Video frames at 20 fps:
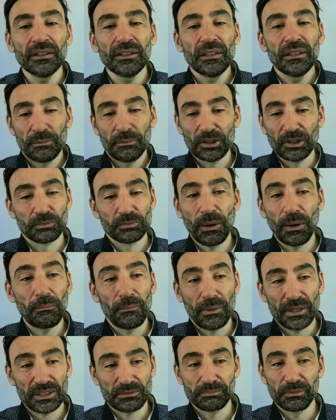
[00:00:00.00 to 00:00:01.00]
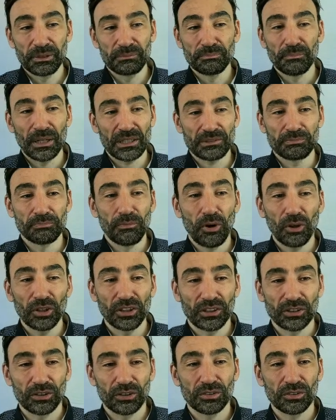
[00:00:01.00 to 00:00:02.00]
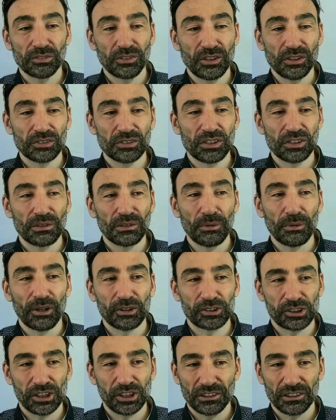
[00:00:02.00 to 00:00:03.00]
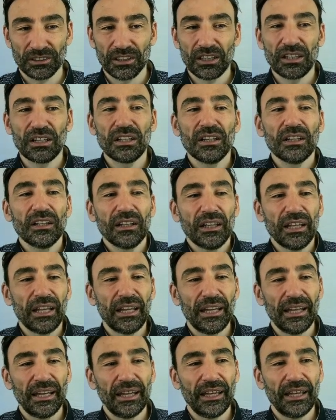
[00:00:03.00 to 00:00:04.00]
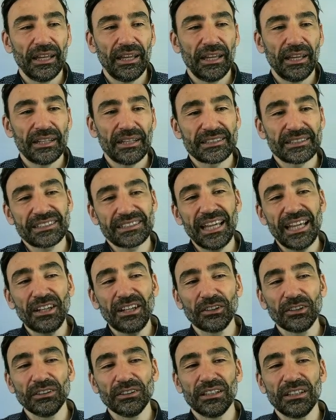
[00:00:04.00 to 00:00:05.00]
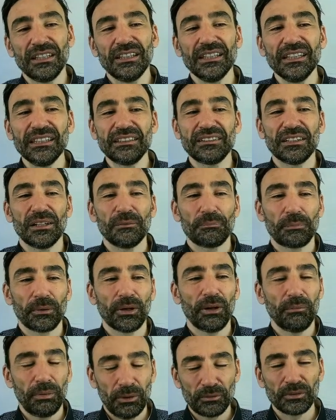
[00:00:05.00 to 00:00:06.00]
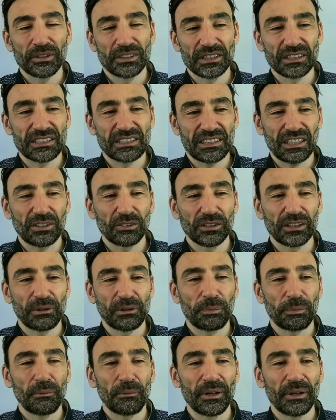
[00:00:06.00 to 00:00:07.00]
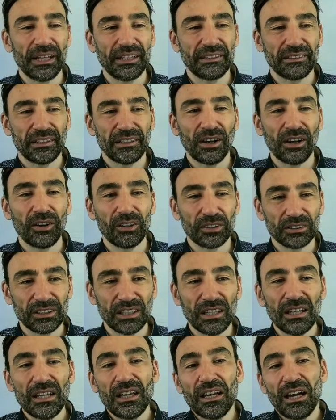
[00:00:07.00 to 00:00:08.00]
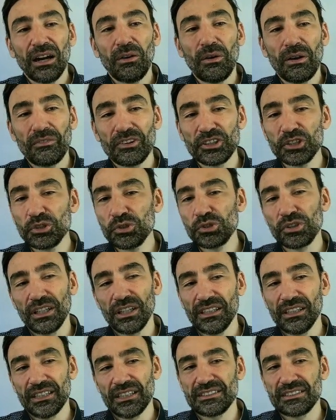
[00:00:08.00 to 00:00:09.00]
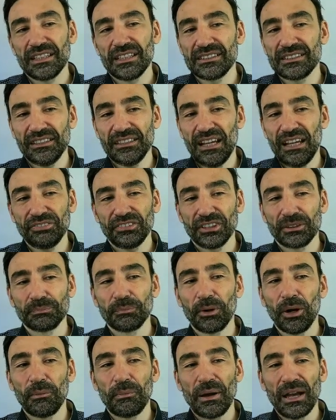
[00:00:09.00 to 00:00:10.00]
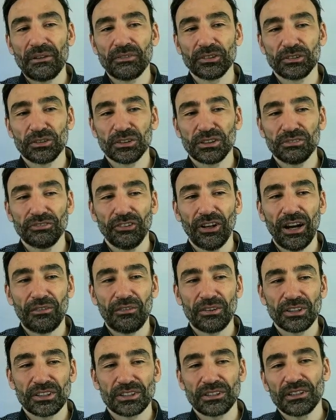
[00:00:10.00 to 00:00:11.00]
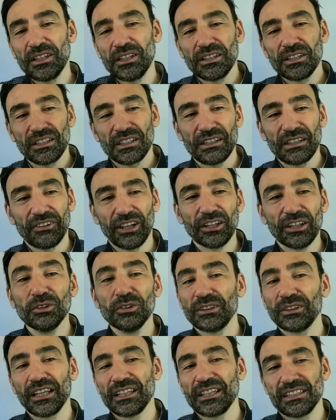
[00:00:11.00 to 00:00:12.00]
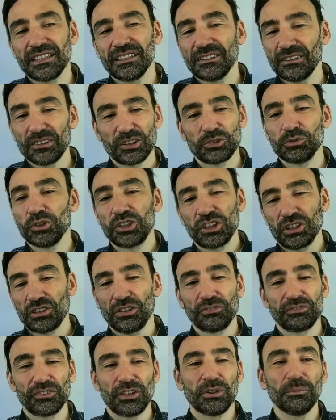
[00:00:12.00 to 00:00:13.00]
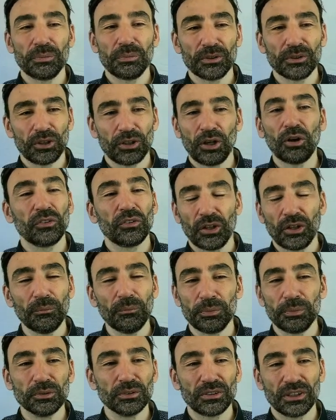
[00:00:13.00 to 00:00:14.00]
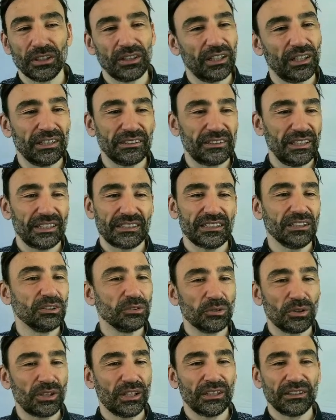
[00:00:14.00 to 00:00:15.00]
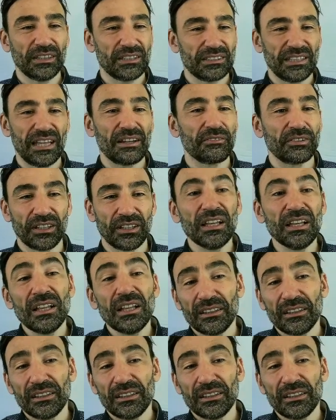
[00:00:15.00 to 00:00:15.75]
Because Bob must monitor continuously the blockchain. A second little problem, we'll see the second little problem later on. However, usually, let's say it's enough that Bob every 24 hours give a look, switches off the on the computer and takes a look and does everything.